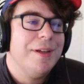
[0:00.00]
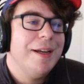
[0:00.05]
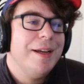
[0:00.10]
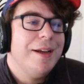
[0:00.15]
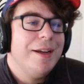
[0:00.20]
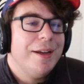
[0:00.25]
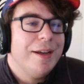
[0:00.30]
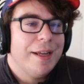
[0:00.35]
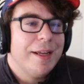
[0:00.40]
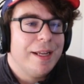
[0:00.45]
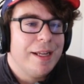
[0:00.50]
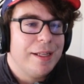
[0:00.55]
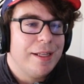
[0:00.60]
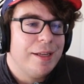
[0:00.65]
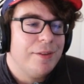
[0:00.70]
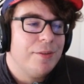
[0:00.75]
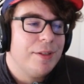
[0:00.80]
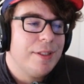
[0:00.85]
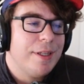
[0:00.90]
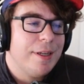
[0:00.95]
You've got
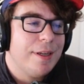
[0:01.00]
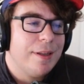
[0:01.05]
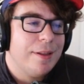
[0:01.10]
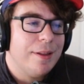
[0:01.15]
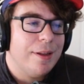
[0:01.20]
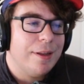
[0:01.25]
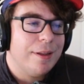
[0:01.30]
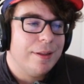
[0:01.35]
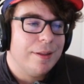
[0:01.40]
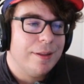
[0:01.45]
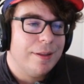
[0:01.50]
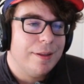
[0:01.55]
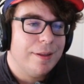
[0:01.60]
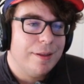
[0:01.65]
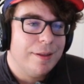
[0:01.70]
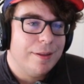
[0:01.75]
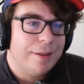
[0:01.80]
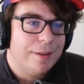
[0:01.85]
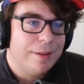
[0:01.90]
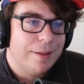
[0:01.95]
a lot of
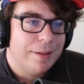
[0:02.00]
lives.